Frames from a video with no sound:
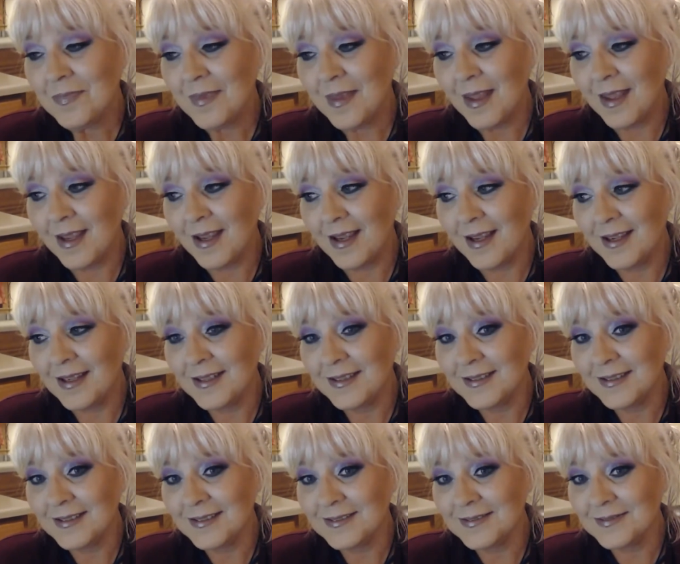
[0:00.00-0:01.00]

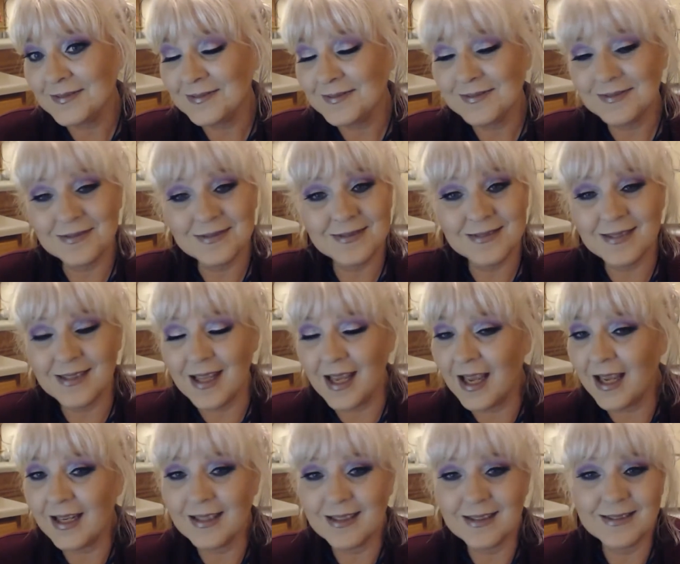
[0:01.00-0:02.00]
And
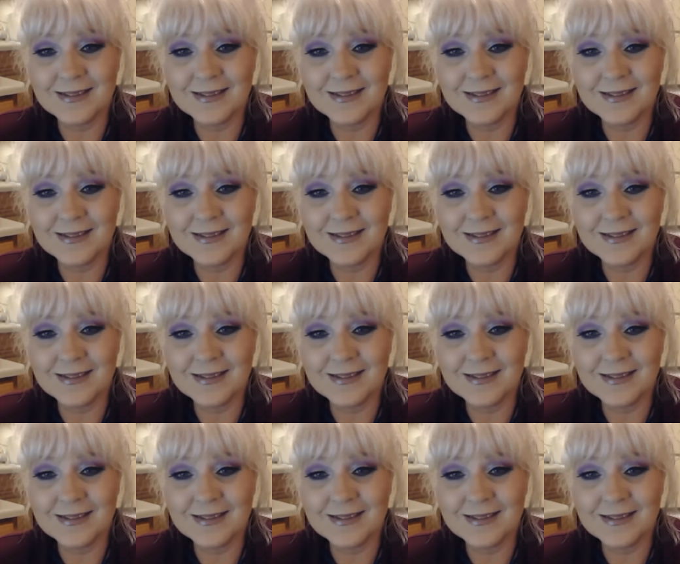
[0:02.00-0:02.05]
not